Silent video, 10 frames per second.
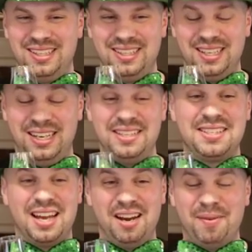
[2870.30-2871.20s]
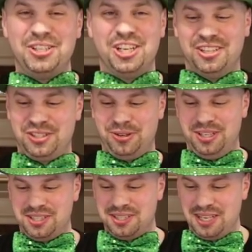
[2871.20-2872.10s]
It is kind of my challenge coin.
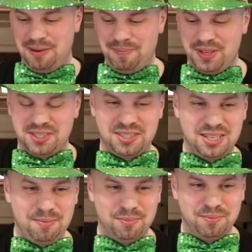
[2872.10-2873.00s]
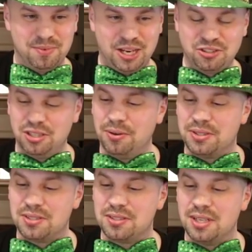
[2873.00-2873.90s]
It's the same. Actually, no,
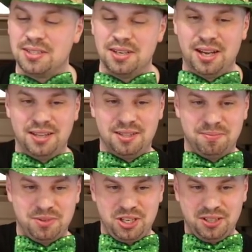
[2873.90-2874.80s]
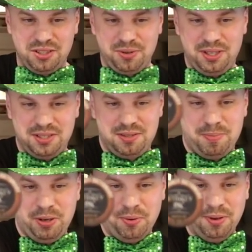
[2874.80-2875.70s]
it's not. The challenge coin is
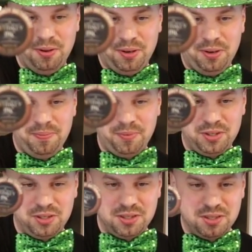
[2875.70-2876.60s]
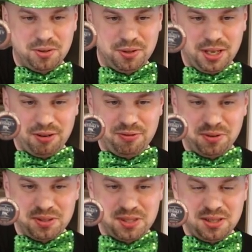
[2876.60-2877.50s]
my old logo, which is totally out of
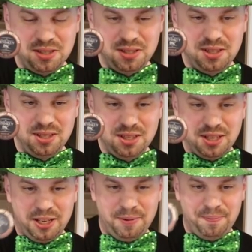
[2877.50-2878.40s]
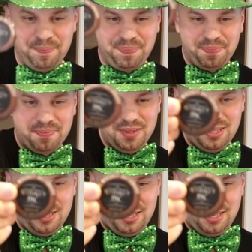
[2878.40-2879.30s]
focus here.
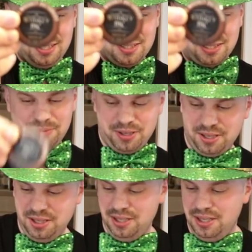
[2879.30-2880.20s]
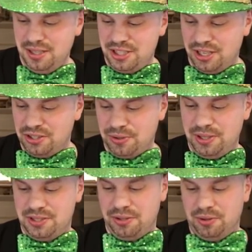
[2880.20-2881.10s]
It's not going to work. Challenge coin
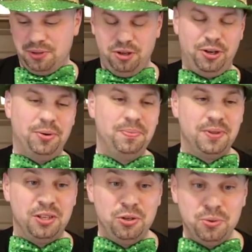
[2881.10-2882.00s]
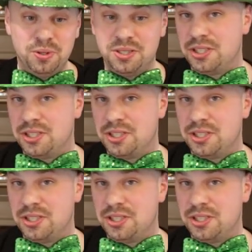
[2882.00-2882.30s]
is the old logo. The newest